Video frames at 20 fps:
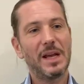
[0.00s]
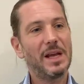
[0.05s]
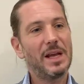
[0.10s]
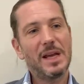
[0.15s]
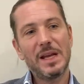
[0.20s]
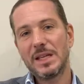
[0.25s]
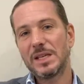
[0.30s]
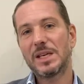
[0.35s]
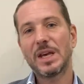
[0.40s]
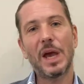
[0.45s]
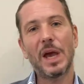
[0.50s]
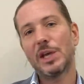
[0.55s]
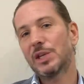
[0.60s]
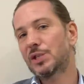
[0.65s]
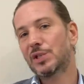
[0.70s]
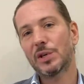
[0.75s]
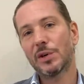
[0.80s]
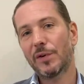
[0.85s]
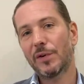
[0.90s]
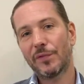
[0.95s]
in
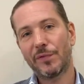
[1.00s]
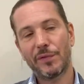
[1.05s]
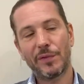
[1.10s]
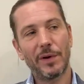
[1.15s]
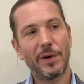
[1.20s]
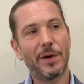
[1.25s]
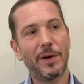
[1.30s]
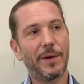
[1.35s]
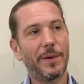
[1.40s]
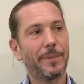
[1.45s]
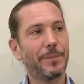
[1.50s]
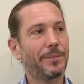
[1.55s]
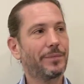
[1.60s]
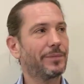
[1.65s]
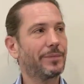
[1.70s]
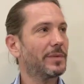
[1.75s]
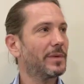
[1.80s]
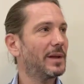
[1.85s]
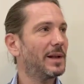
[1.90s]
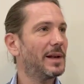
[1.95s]
case of,
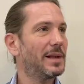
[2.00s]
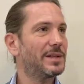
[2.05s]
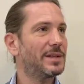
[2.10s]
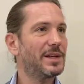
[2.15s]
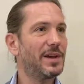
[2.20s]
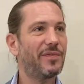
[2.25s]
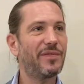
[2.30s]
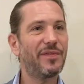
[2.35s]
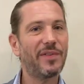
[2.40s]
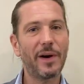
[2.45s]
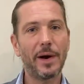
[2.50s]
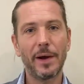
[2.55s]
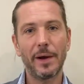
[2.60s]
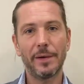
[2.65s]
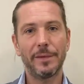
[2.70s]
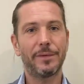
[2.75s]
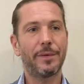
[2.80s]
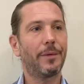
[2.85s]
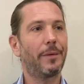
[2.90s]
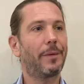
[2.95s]
let's say,
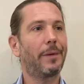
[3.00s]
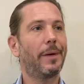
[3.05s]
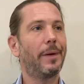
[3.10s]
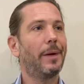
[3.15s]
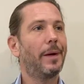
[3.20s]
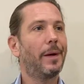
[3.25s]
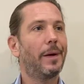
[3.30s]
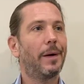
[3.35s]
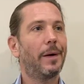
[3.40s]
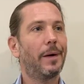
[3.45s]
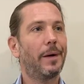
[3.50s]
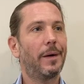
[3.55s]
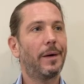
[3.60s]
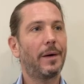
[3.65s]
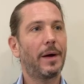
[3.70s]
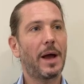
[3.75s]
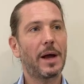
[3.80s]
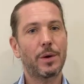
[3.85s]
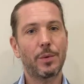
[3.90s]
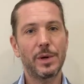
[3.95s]
fight or
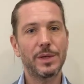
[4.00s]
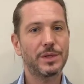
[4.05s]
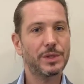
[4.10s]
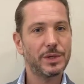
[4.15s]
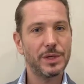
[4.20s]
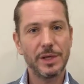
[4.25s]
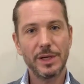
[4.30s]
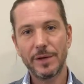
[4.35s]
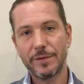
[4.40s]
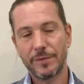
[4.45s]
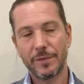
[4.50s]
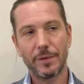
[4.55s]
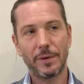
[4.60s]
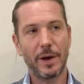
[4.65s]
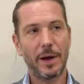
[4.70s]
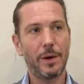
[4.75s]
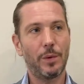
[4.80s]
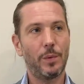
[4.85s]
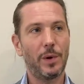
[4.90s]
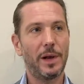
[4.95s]
aggressive,
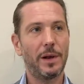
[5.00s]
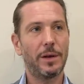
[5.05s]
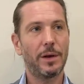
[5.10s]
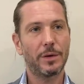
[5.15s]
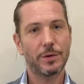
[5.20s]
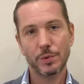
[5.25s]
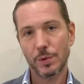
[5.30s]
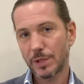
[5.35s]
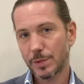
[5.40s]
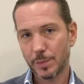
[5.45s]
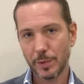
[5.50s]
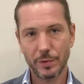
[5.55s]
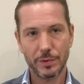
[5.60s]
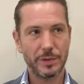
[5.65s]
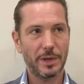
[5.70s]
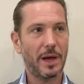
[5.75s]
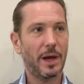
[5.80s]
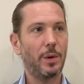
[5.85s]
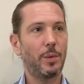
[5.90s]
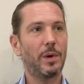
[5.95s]
I will not respond.
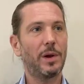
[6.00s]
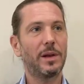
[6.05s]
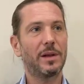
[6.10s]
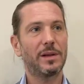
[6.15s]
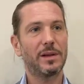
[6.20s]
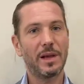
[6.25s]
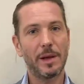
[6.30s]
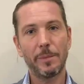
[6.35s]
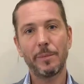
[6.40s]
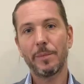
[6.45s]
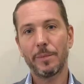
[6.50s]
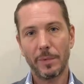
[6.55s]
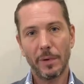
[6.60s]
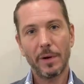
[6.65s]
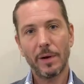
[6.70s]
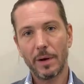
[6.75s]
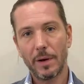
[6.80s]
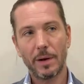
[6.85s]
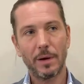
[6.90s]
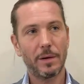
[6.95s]
I will keep
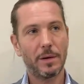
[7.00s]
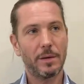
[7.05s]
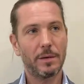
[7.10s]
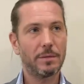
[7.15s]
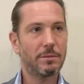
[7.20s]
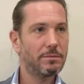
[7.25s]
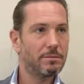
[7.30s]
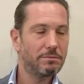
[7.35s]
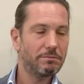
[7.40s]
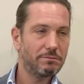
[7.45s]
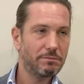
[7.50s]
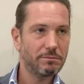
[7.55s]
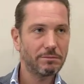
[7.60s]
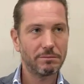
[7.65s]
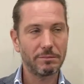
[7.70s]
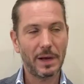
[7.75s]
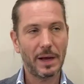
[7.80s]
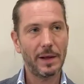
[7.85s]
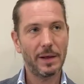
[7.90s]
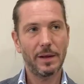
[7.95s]

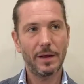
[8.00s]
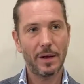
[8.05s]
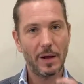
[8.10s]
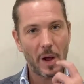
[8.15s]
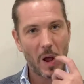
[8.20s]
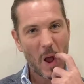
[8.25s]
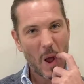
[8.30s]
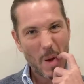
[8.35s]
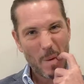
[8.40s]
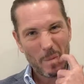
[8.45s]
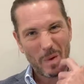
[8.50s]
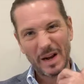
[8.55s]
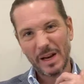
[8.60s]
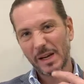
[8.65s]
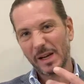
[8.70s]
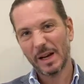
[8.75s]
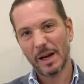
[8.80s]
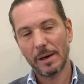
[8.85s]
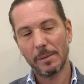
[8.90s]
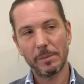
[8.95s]
my
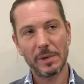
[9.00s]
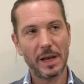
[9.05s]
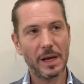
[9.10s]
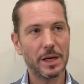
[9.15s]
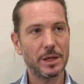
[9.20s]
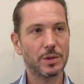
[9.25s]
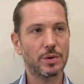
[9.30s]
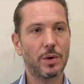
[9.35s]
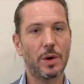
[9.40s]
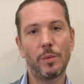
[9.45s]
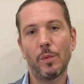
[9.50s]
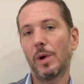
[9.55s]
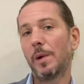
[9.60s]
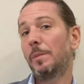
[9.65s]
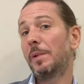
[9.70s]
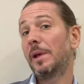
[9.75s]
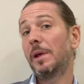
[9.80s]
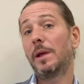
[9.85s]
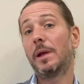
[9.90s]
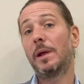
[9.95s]
calmness. Or I
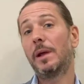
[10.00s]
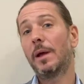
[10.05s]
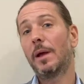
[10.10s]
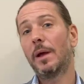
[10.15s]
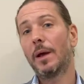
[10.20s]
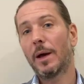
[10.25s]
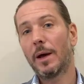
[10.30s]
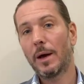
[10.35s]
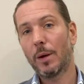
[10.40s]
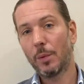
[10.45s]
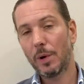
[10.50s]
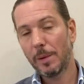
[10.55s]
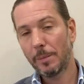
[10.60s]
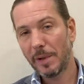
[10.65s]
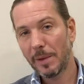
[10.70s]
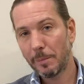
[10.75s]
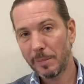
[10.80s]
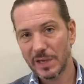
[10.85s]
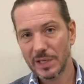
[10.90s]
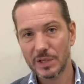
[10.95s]
will
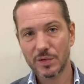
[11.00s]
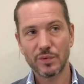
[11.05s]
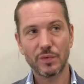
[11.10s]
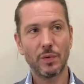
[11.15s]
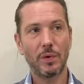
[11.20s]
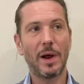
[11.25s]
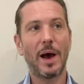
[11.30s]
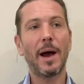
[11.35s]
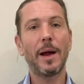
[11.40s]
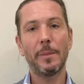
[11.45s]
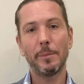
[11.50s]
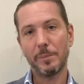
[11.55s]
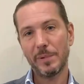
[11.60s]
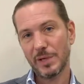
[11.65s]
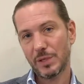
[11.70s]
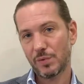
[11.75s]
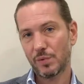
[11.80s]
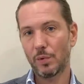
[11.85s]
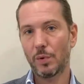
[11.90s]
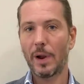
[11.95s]
be peaceful. I'm
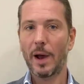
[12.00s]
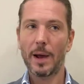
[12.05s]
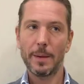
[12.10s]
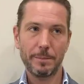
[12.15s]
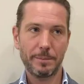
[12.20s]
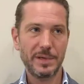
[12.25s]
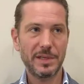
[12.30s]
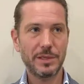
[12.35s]
peaceful. I'm in